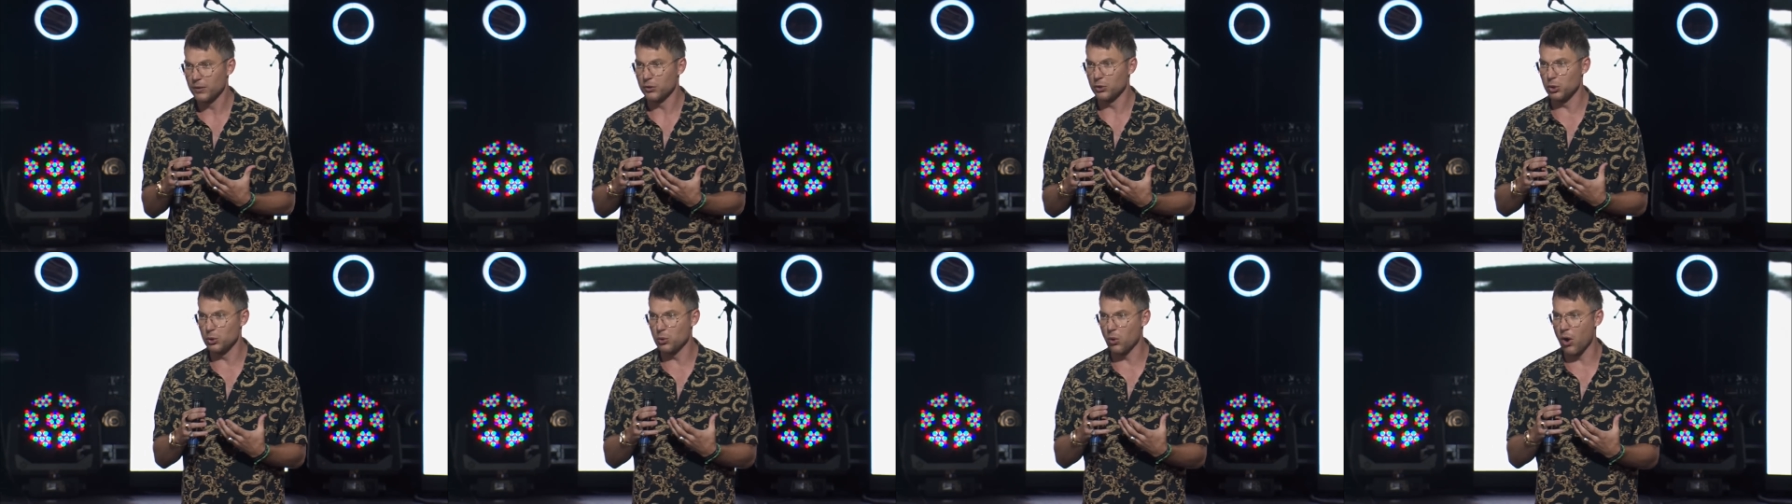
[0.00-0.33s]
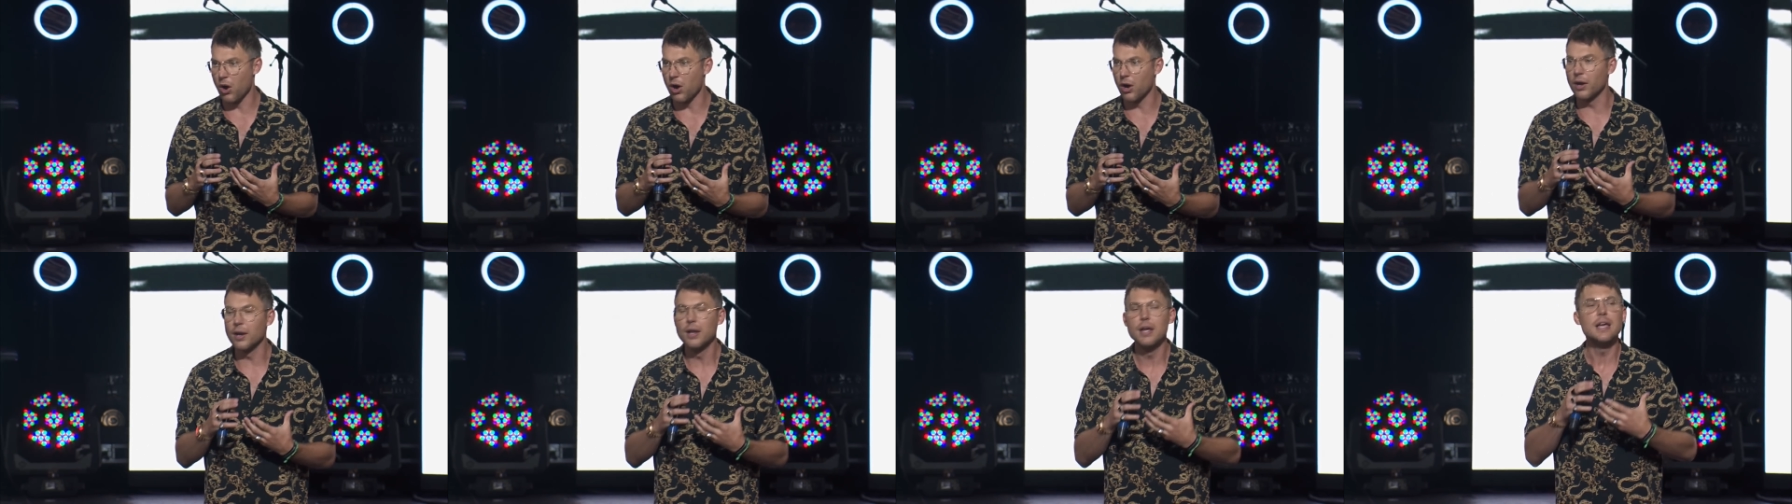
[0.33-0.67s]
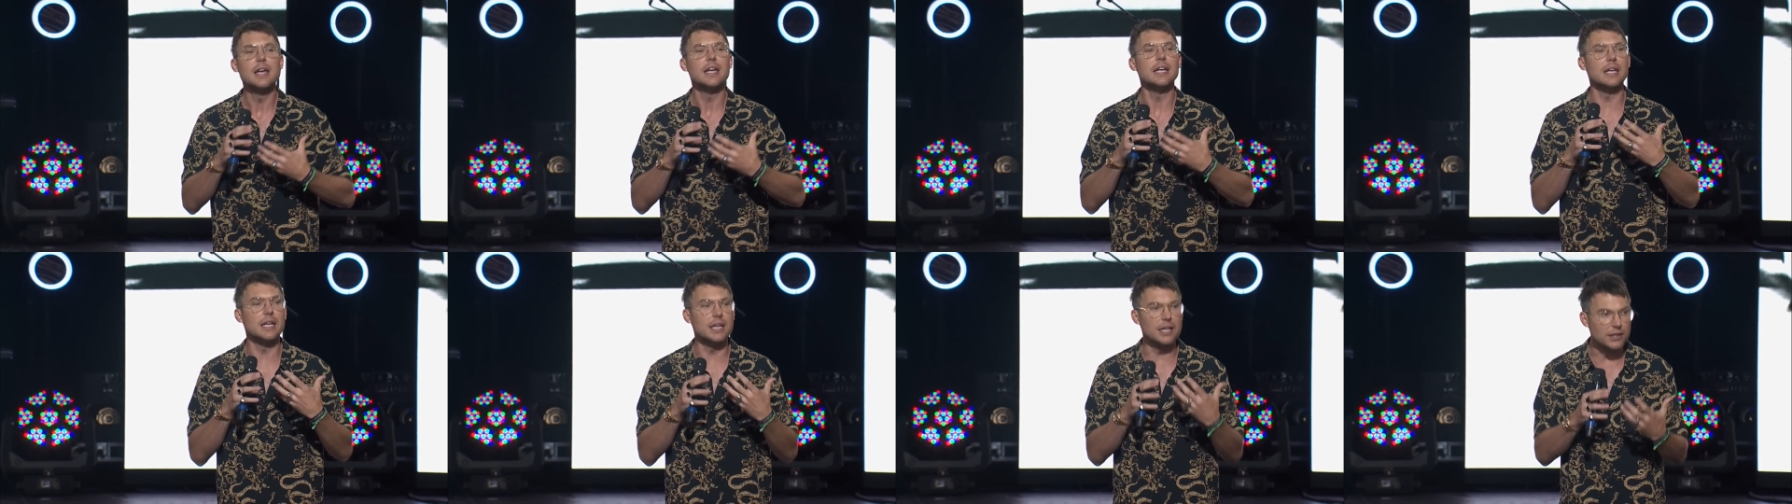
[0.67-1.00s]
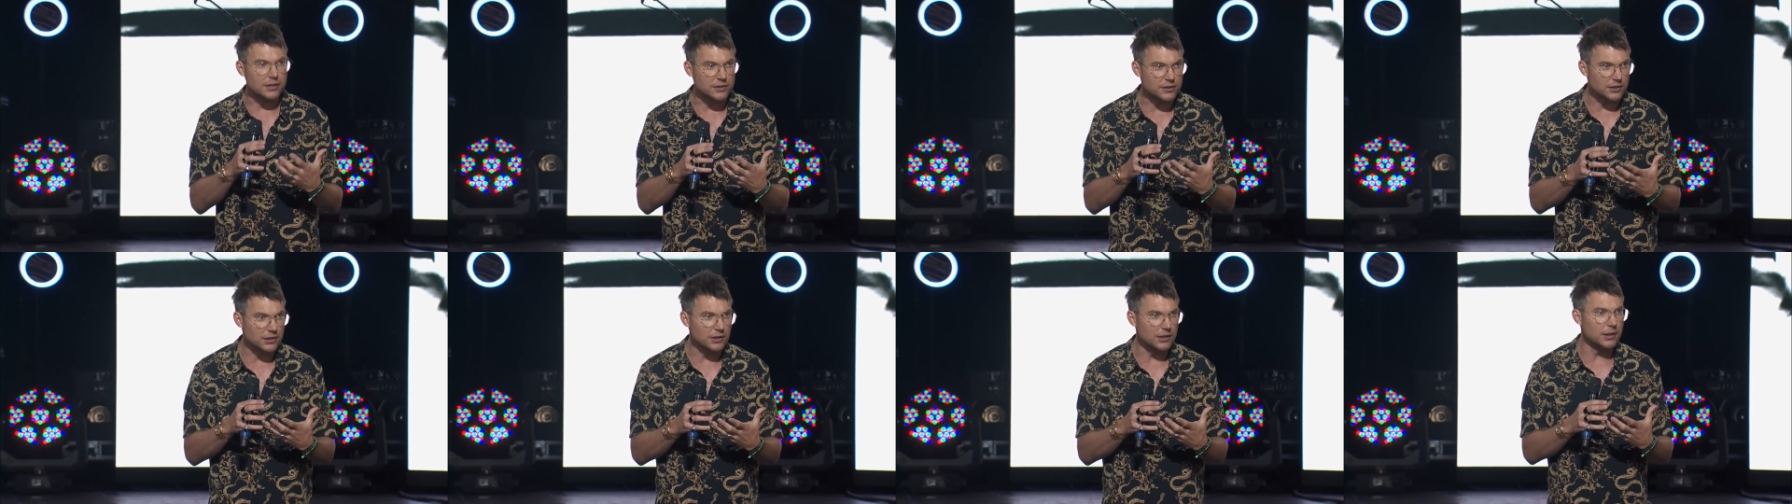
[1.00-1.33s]
you are
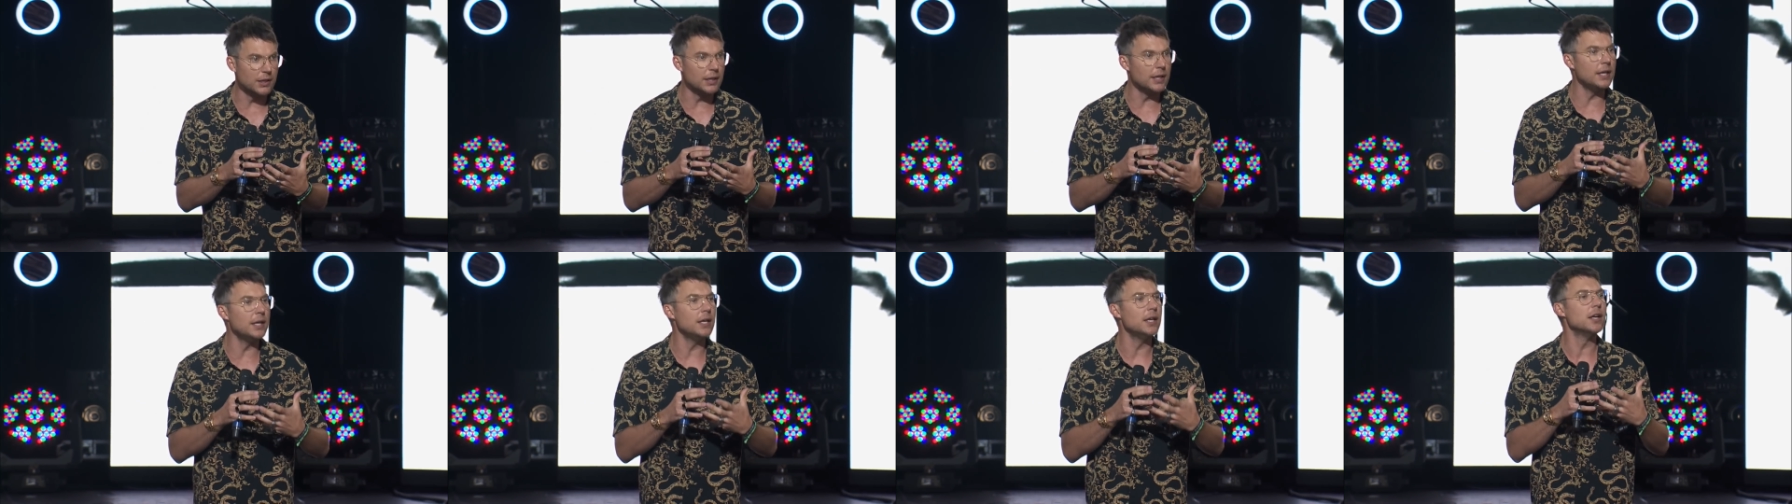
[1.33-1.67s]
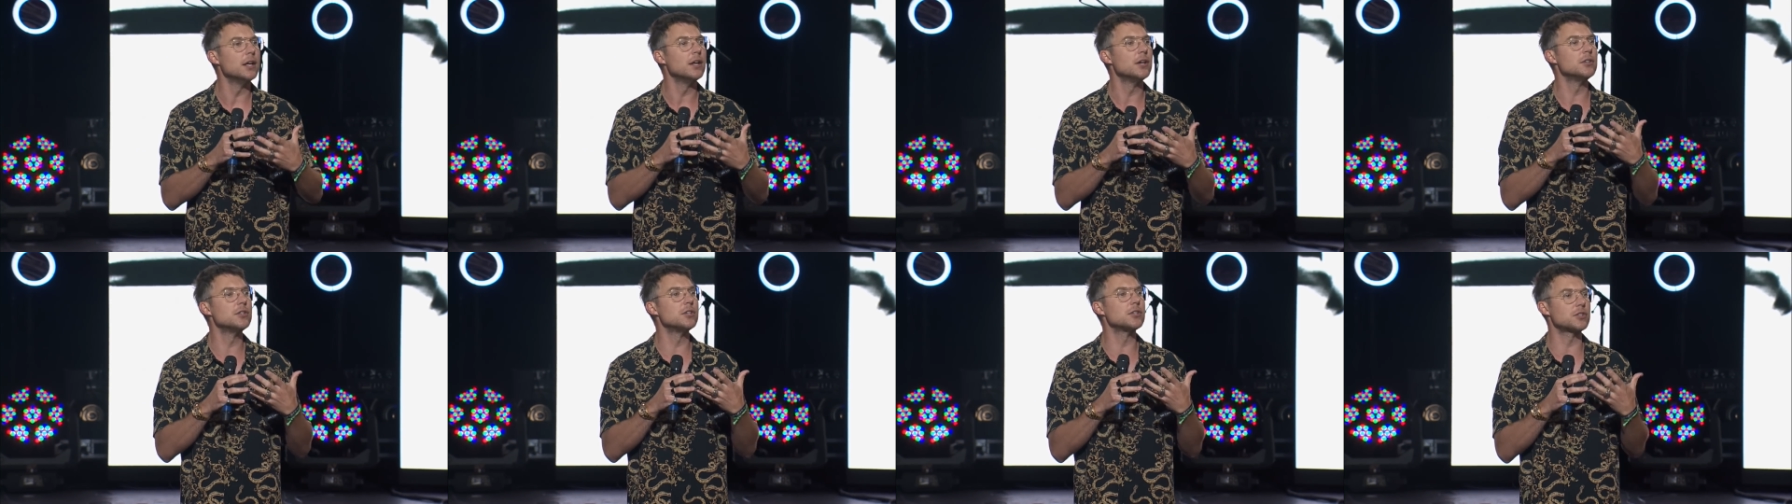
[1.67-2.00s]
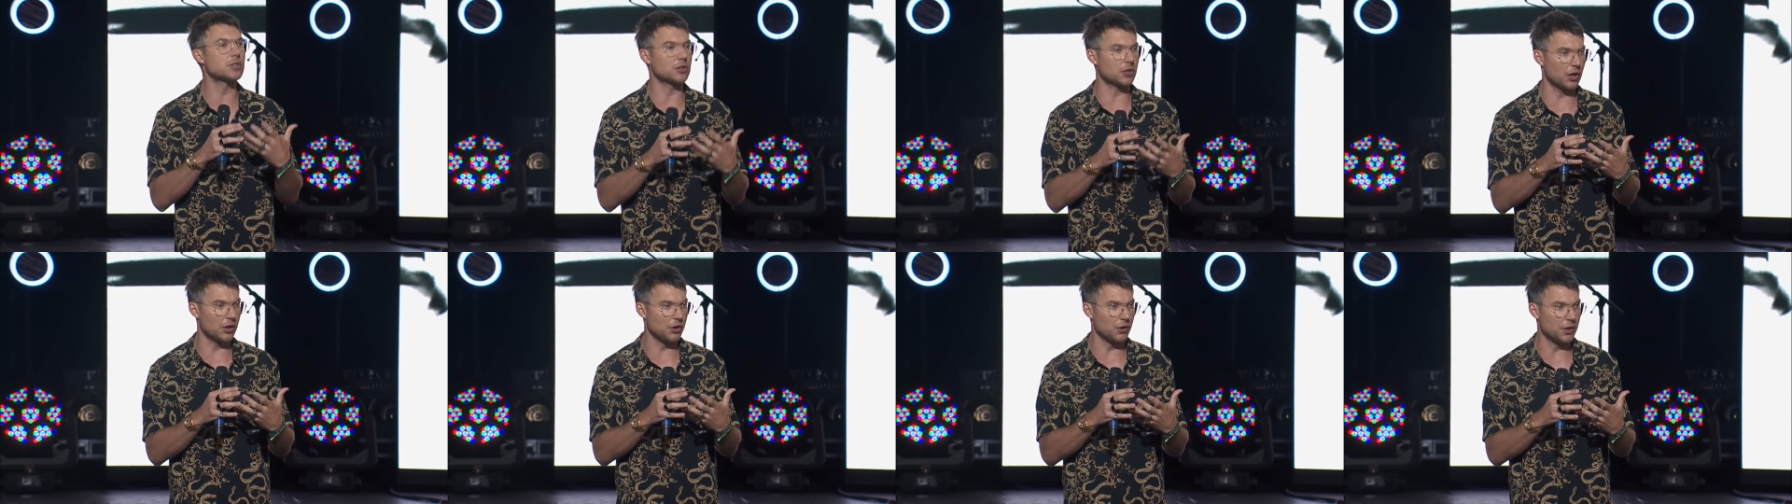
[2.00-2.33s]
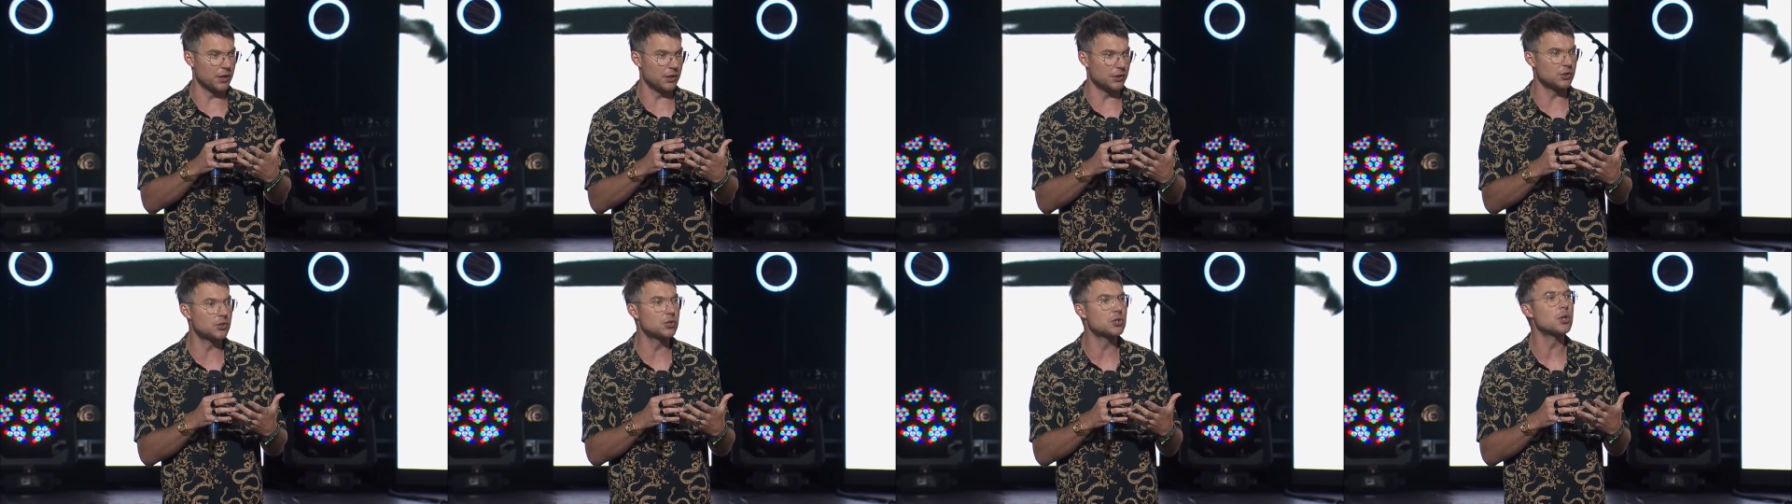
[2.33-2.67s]
easily
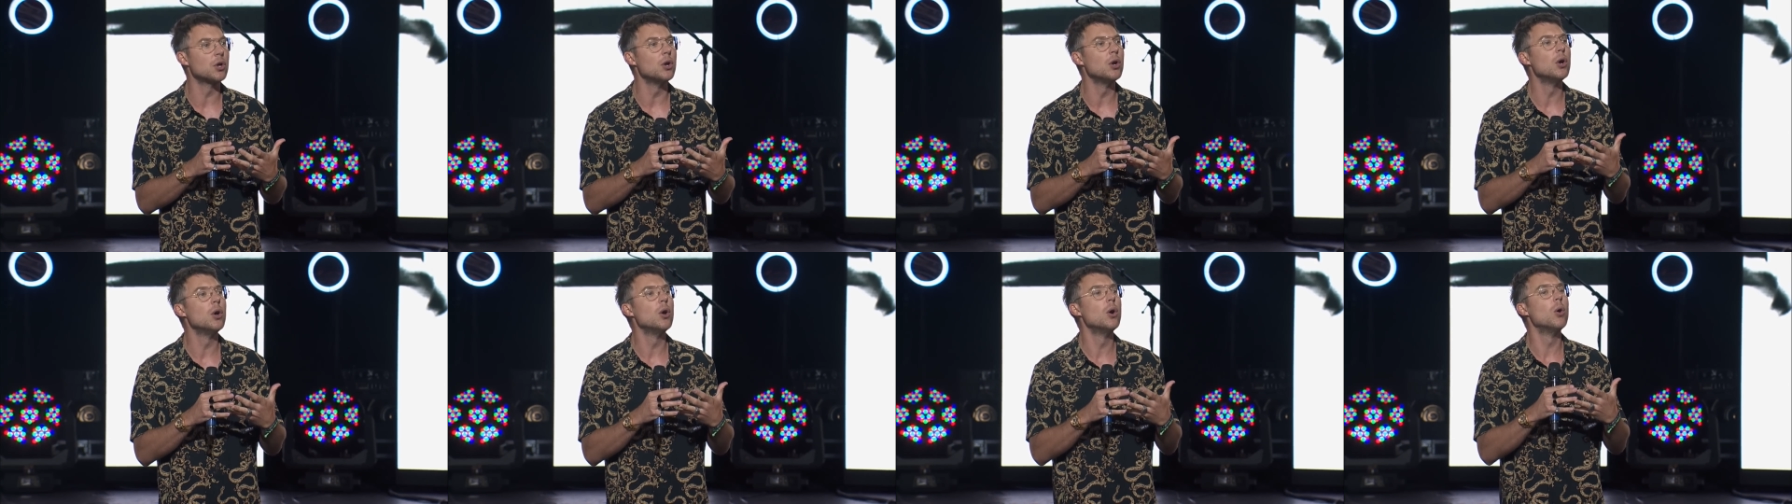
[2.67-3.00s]
discouraged,